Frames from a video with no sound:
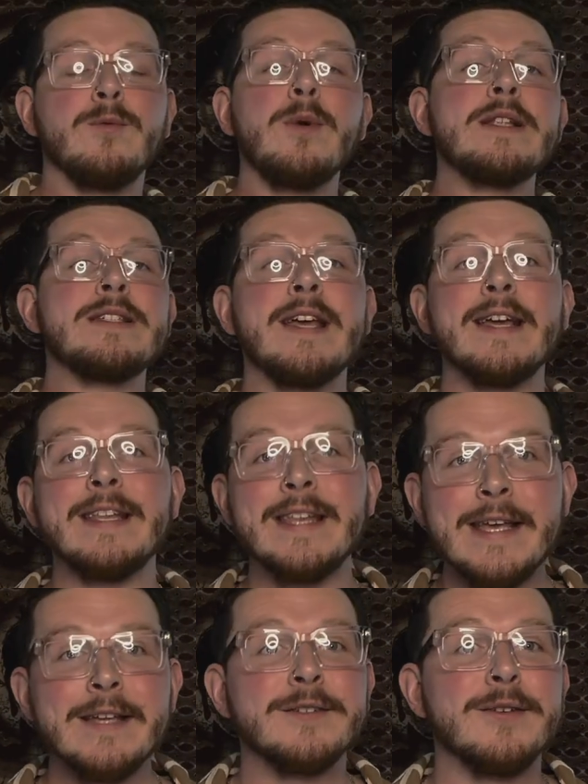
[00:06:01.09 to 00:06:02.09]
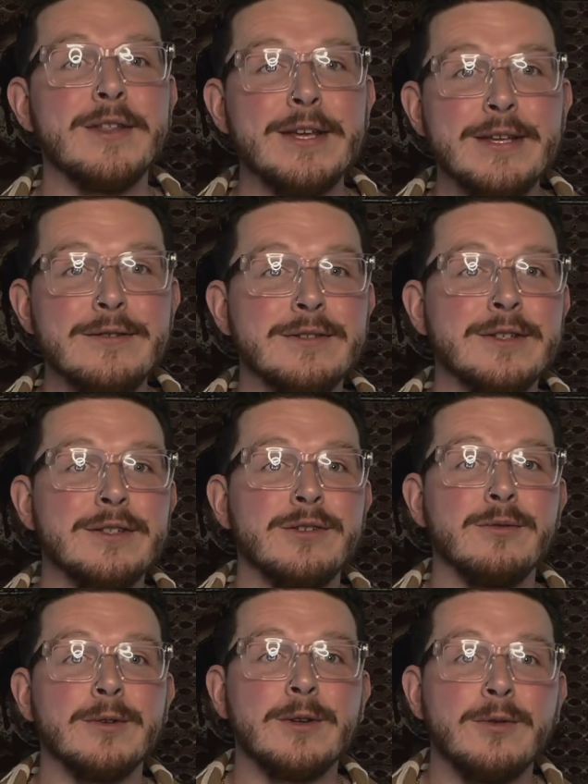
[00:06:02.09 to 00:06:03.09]
What techniques are they using to
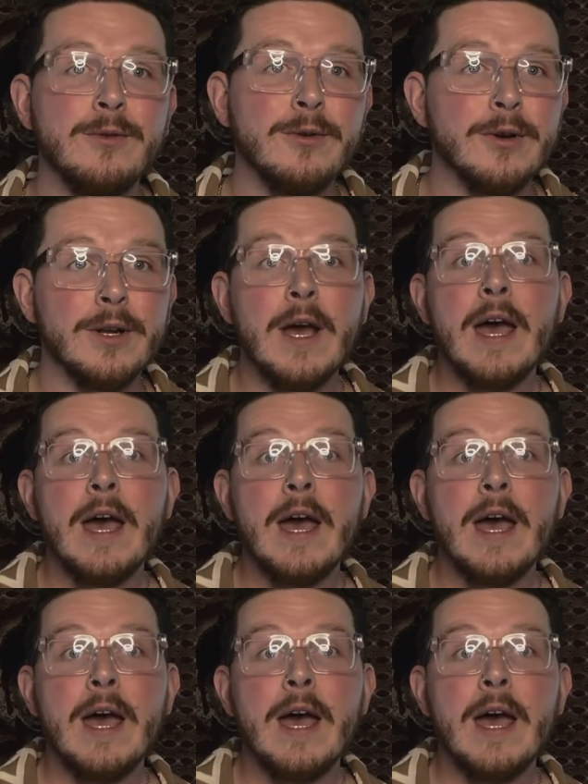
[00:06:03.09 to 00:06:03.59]
record?